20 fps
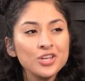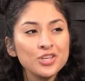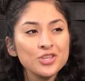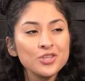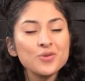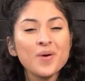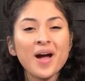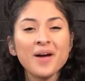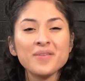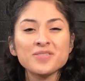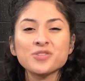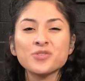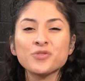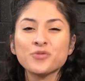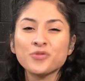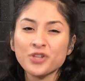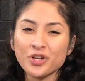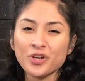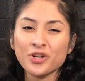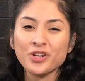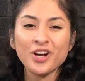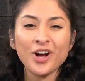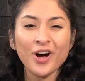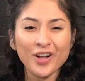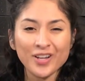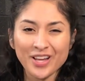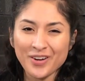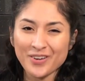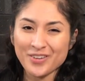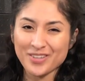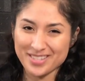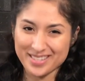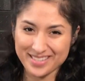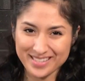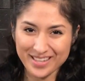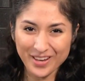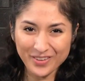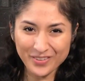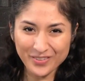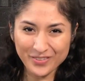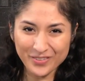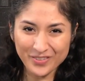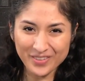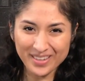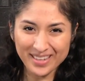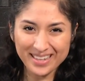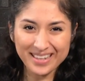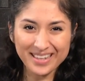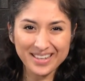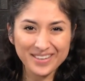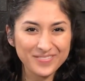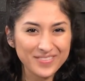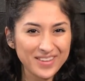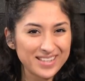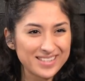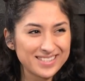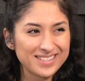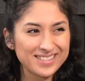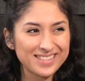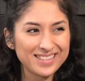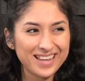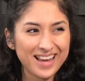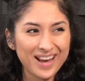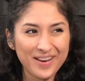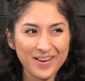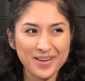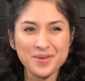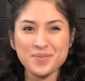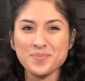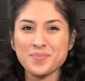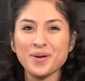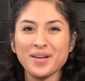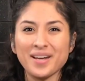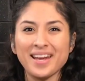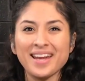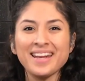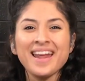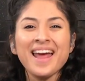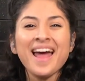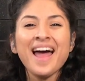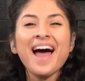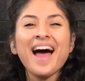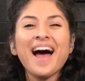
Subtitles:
You have to figure it all out yourself, if that's how I can put it.